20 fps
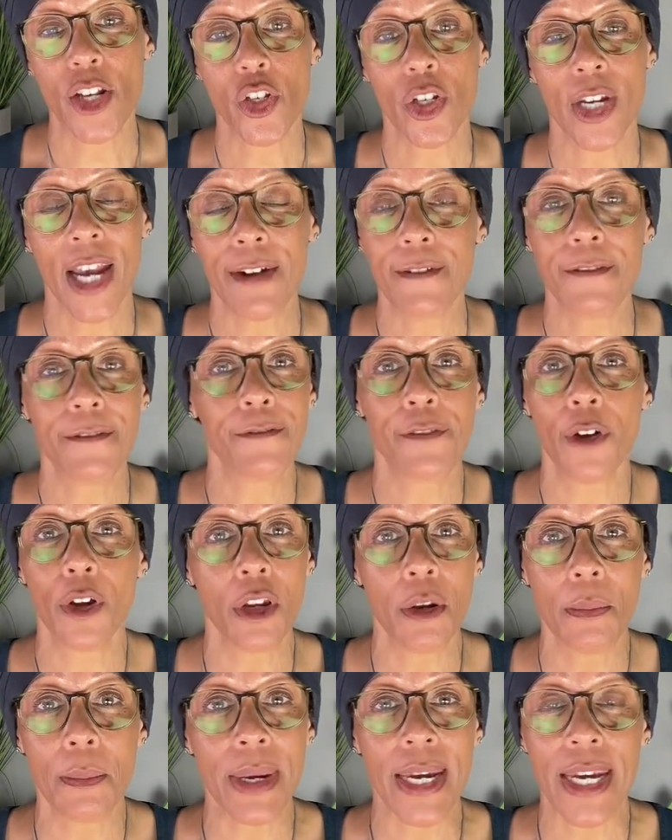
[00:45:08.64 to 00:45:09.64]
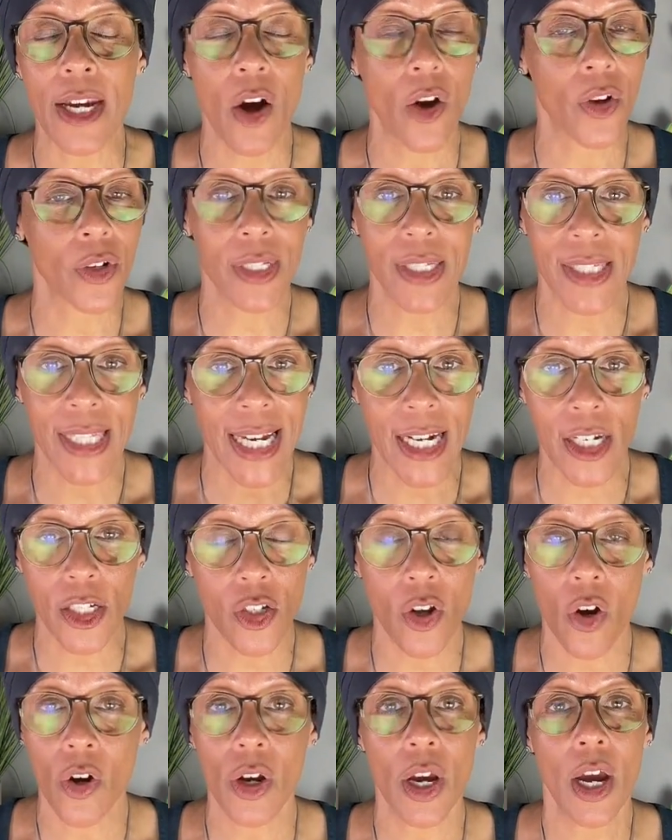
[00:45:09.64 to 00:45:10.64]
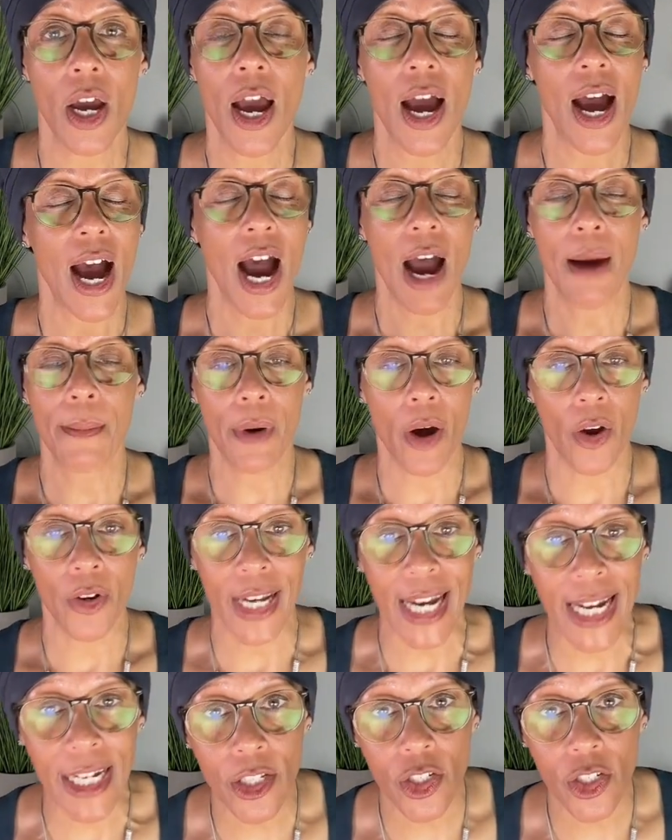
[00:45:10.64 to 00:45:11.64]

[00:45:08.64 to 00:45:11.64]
guys, you can follow me on TikTok, I'm on